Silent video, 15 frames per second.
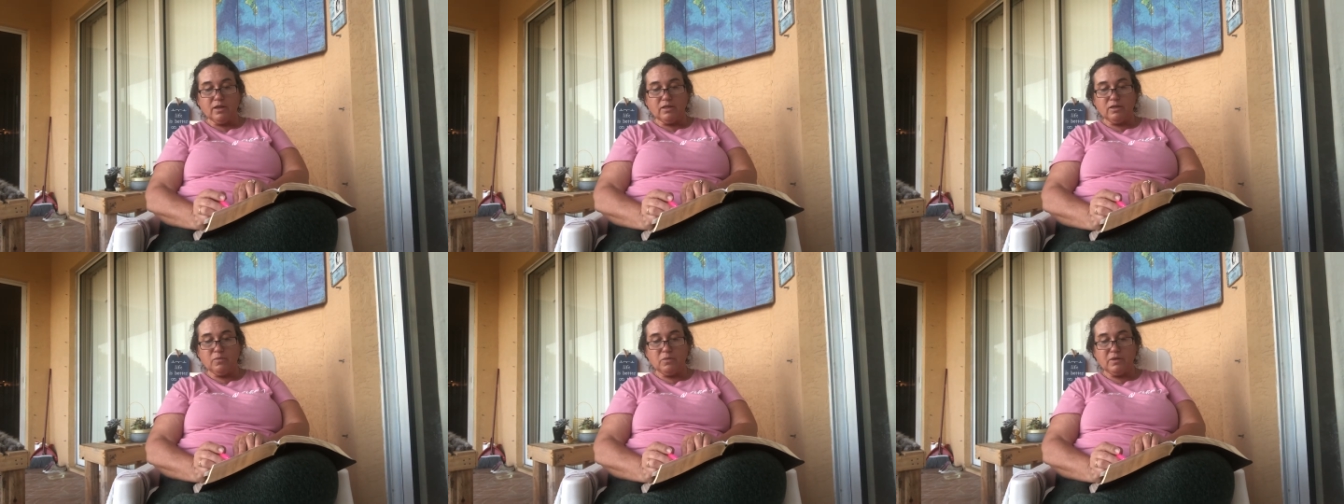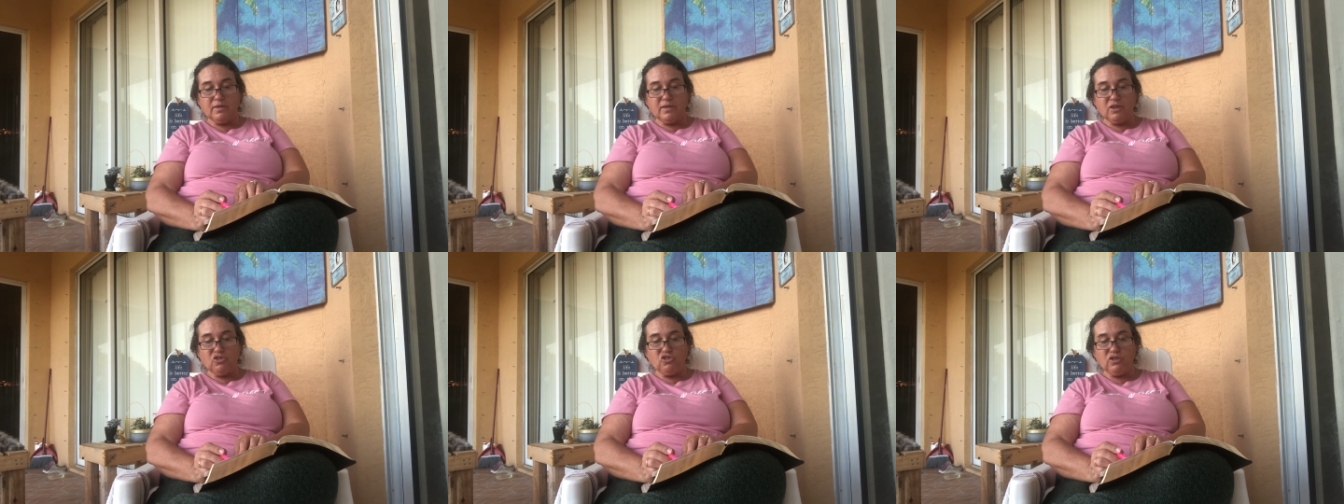The
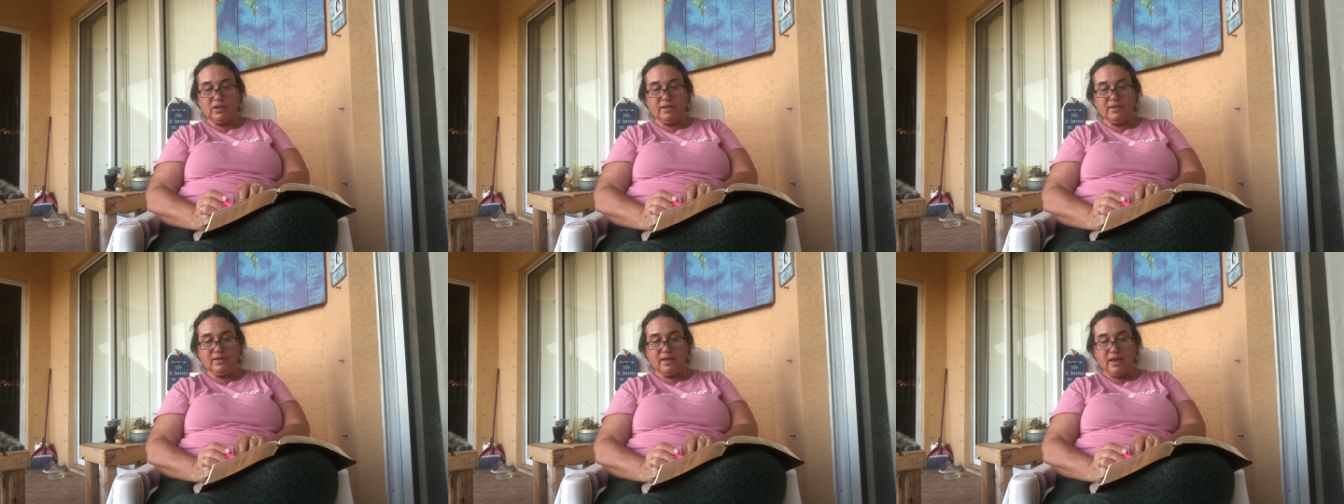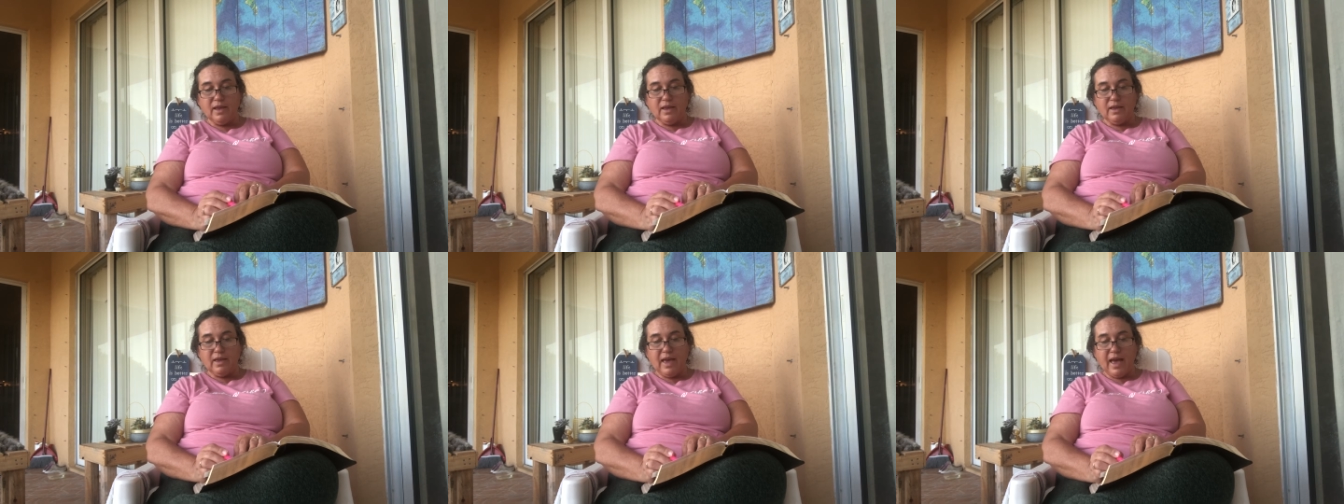musicians
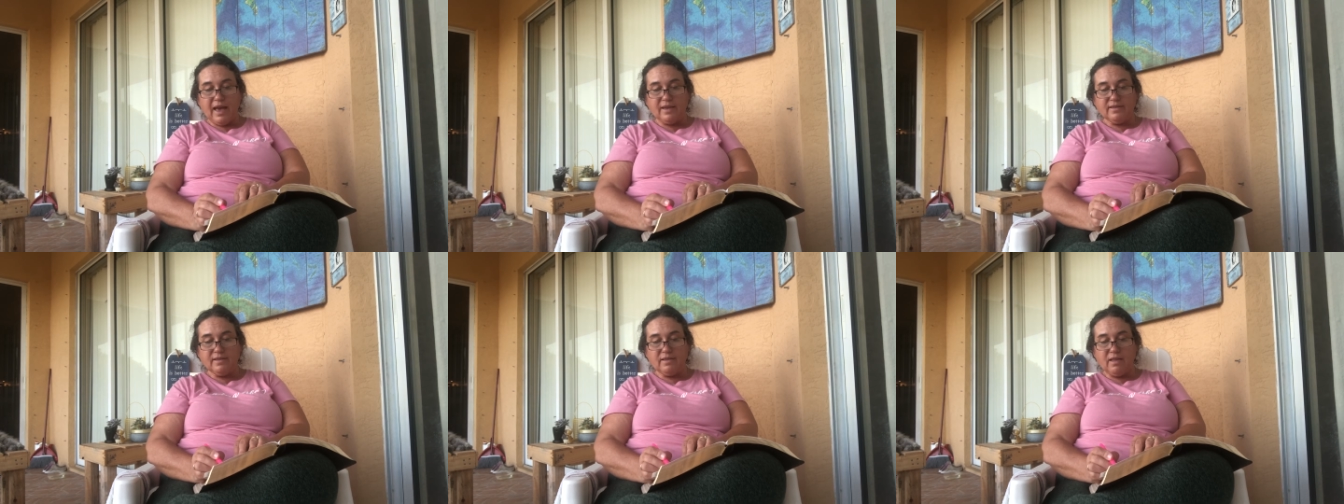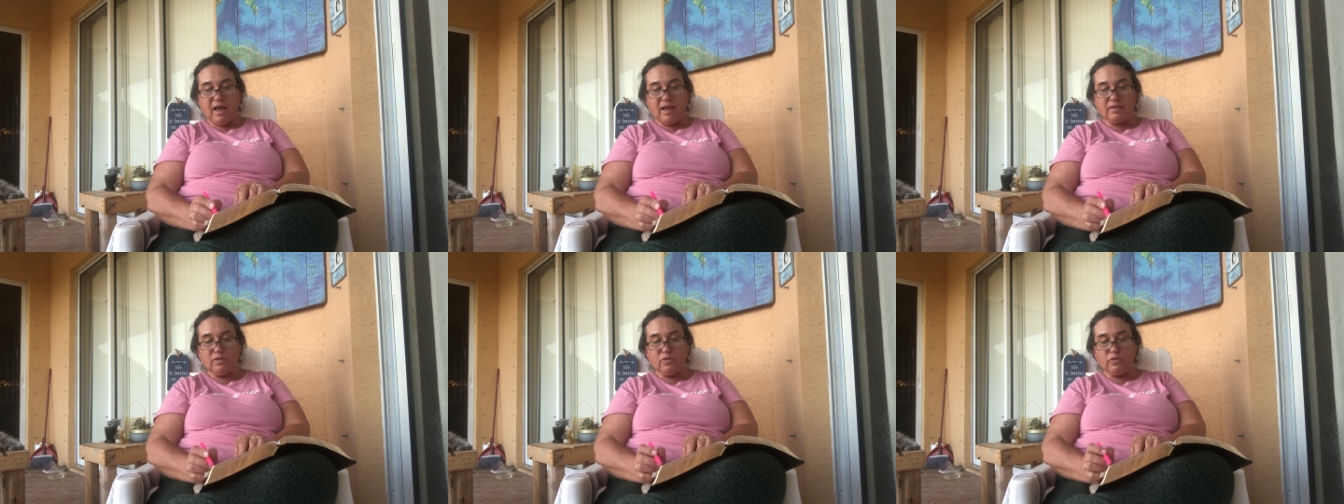cast
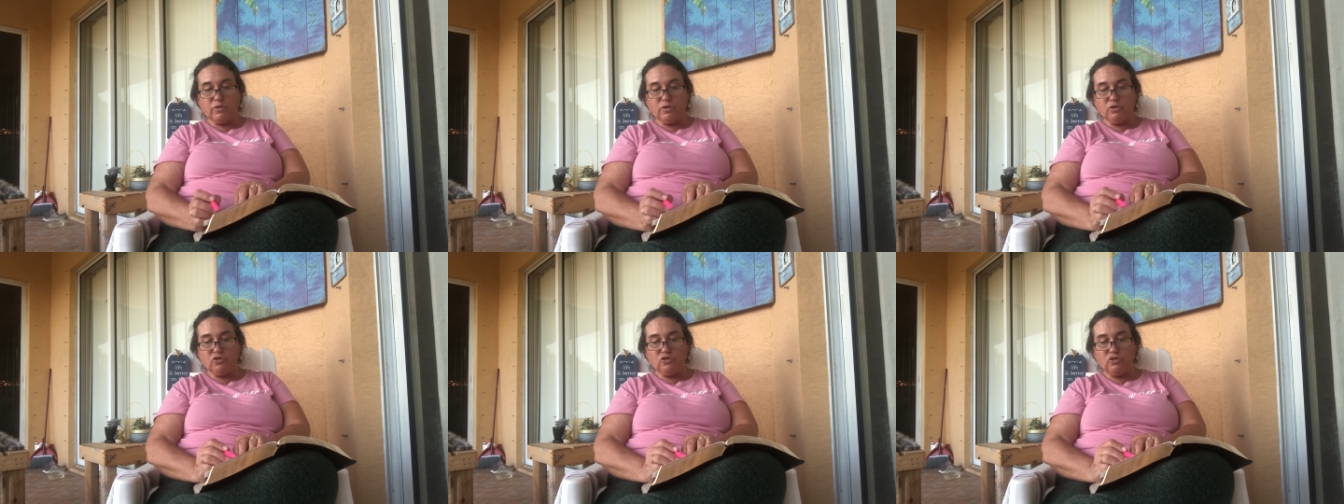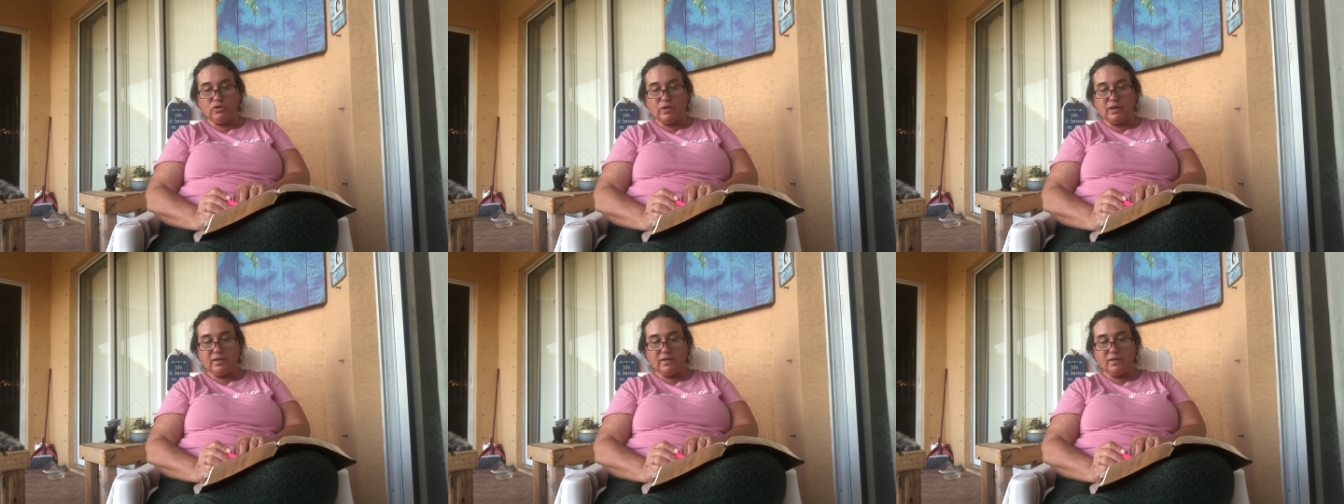lots for their
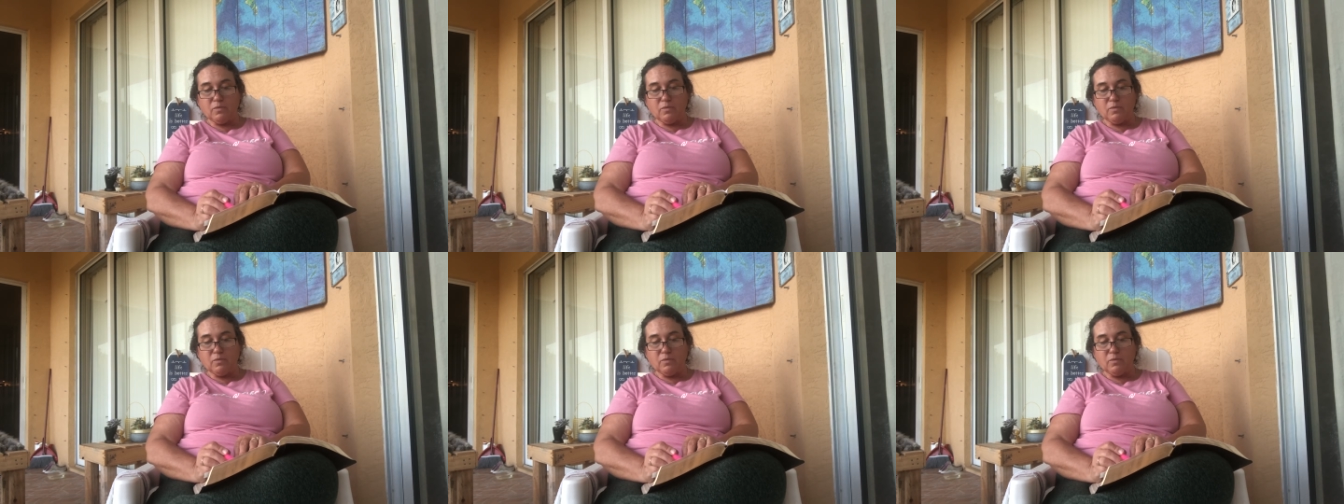duties,